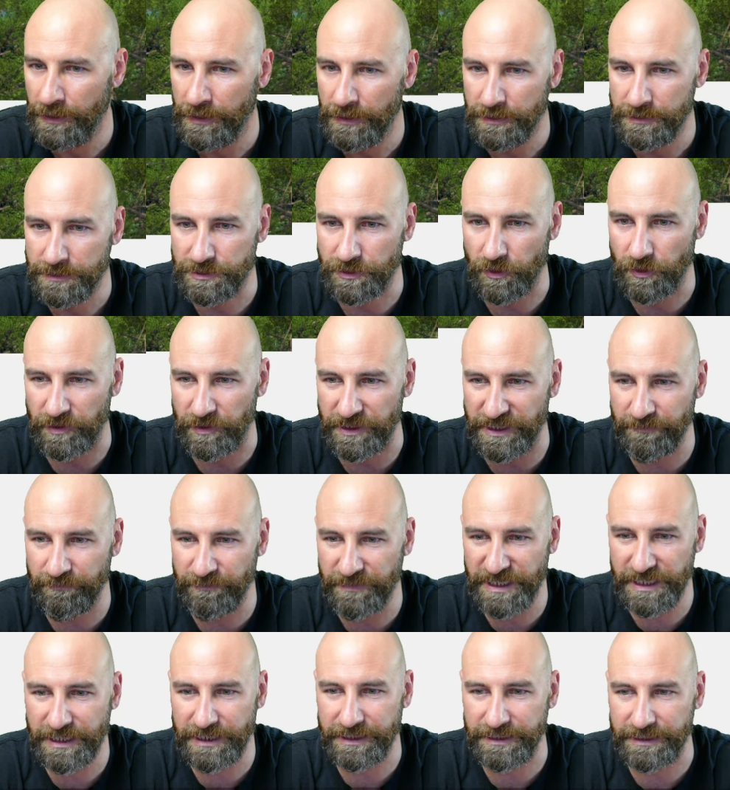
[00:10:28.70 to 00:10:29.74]
So
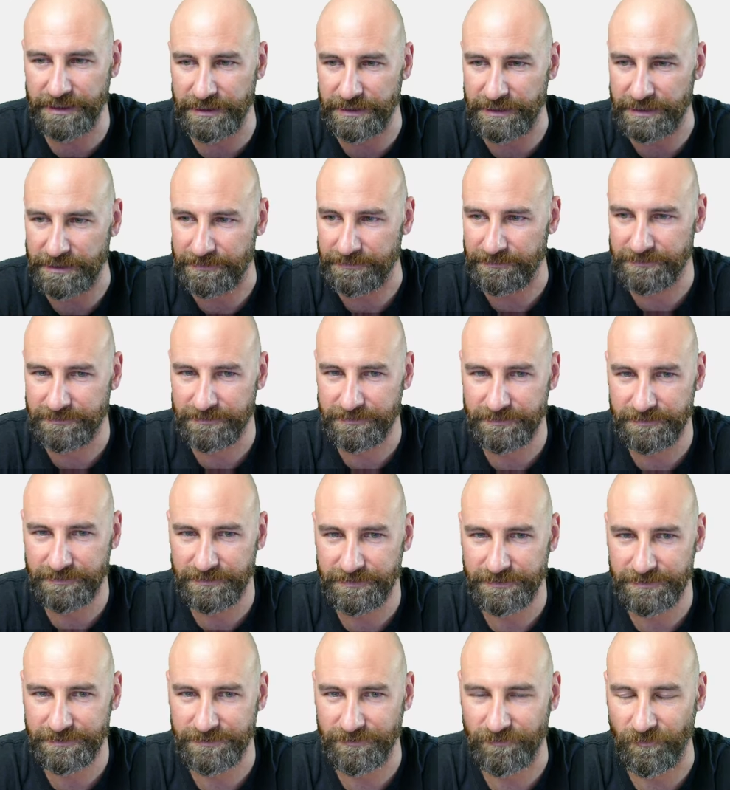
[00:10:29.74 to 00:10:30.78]
immediately,
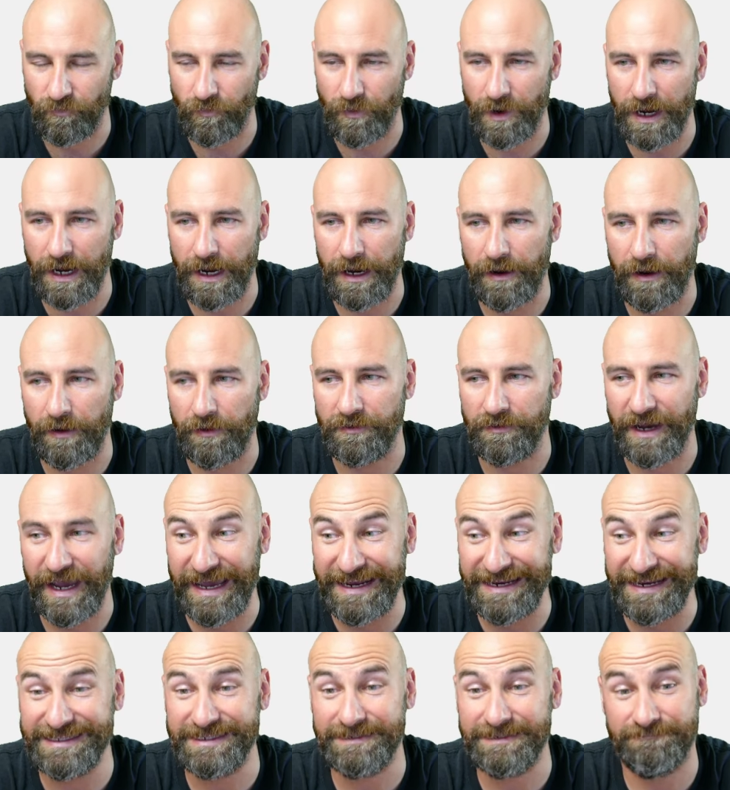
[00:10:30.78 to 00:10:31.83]
wow.
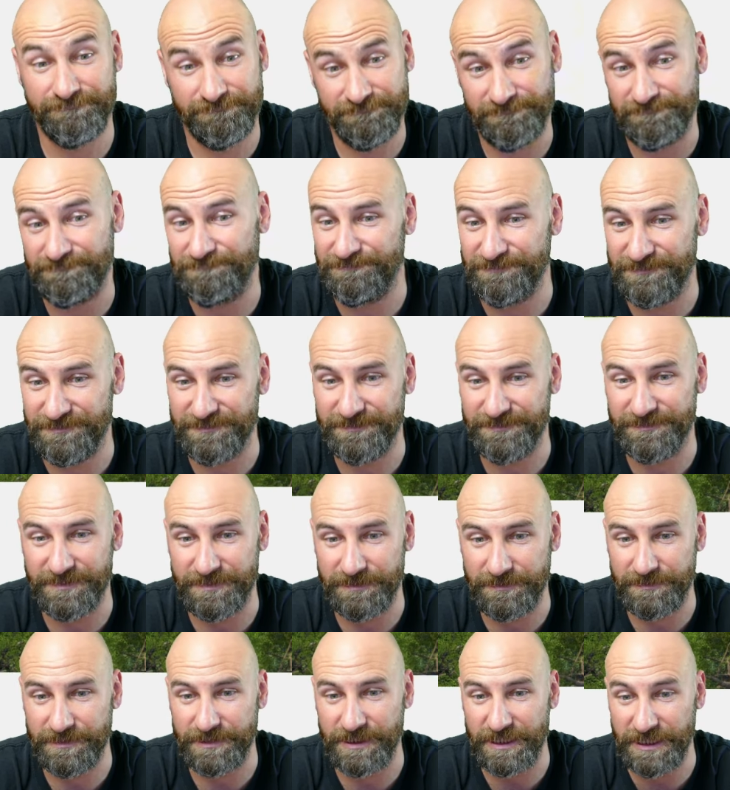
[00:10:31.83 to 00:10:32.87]
And it's
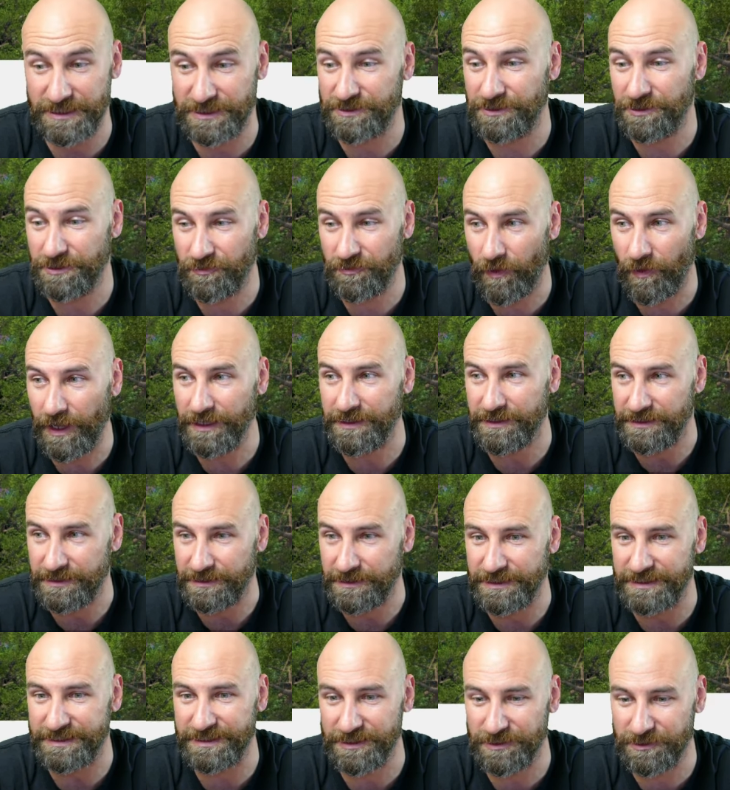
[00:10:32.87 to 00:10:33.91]
good quality.
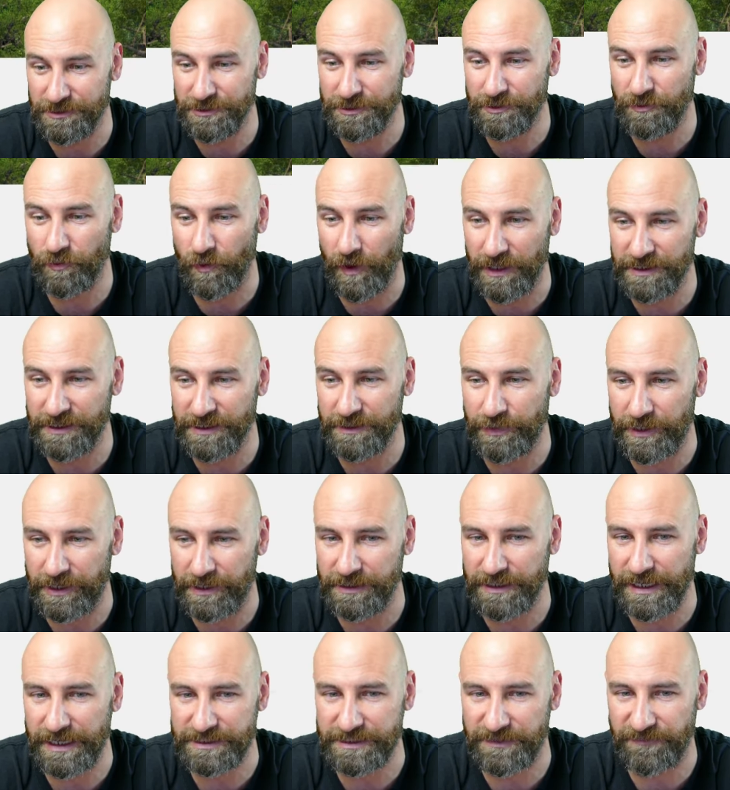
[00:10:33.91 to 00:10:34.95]
It's a good quality
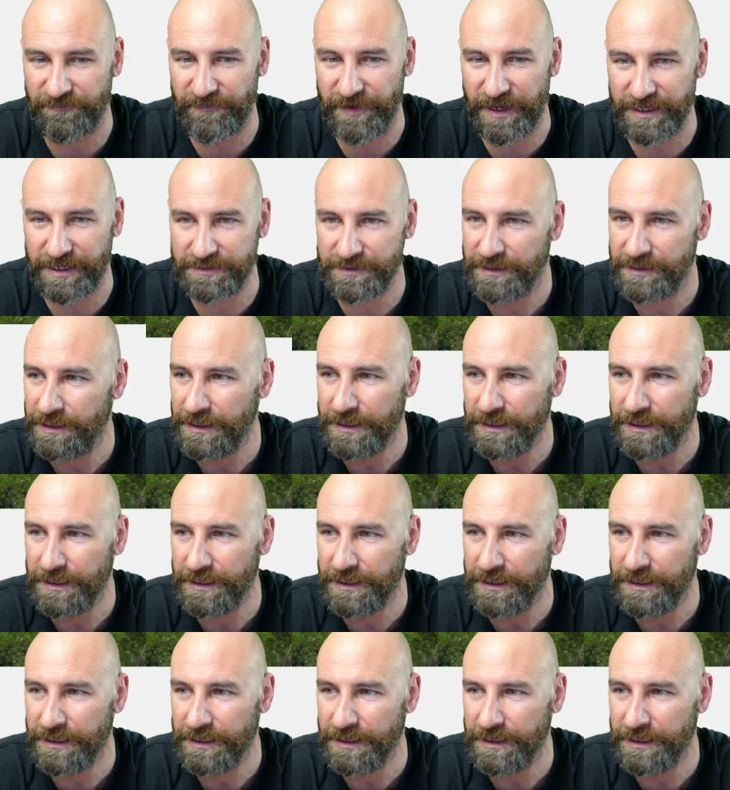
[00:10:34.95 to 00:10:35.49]
parallax effect.